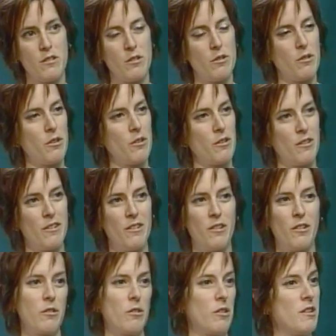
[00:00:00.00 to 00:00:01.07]
your
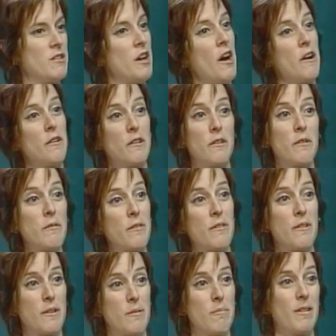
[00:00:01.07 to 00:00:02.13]
entire youth
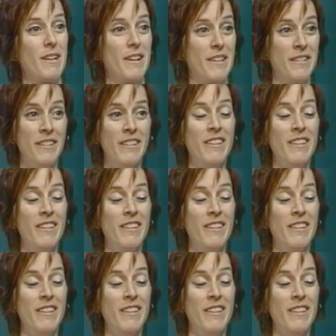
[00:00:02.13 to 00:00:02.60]
you can play.